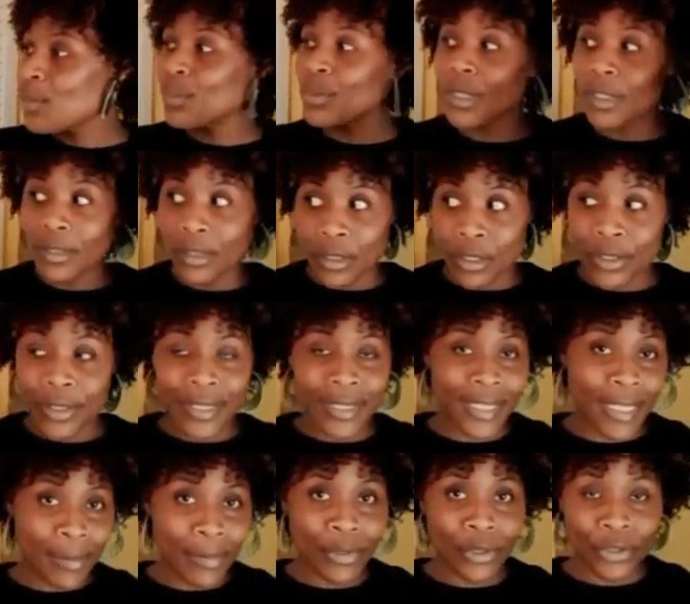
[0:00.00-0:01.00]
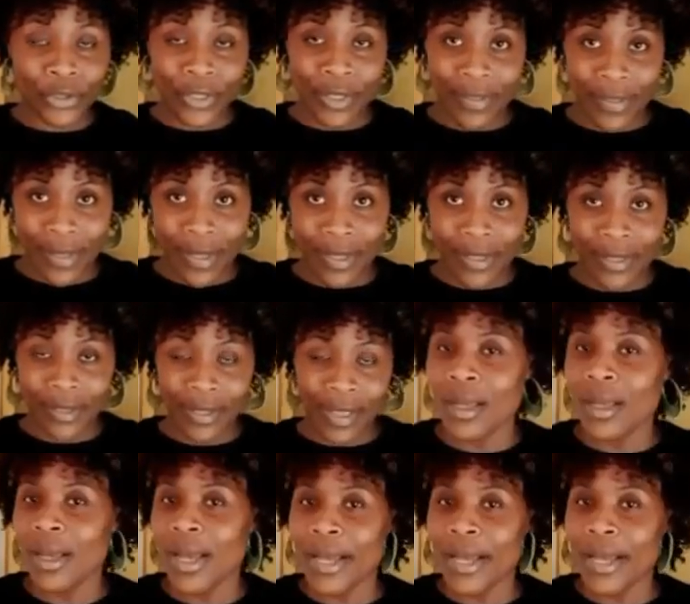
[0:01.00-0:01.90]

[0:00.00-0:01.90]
it would look similar to this.